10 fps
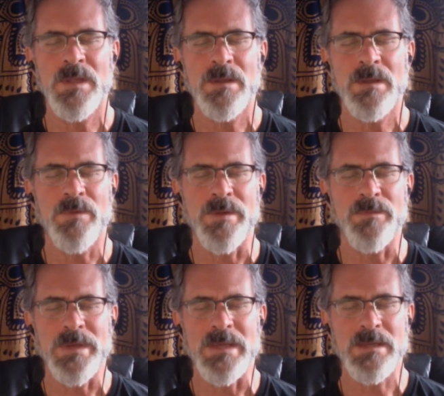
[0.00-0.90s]
When
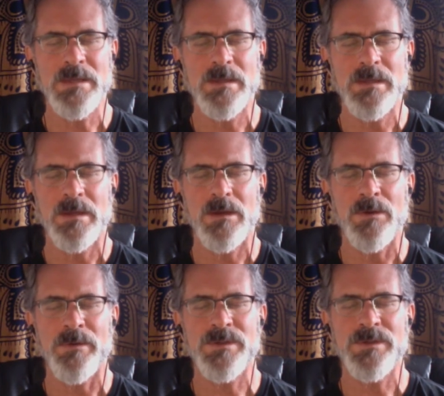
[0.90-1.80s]
we
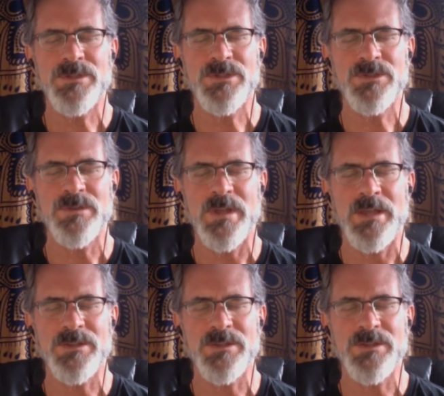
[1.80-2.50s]
are in a